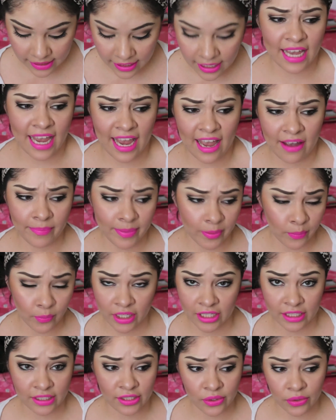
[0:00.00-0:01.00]
I have been
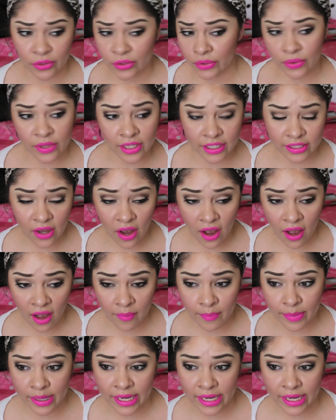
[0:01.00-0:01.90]
wanting to do this haul,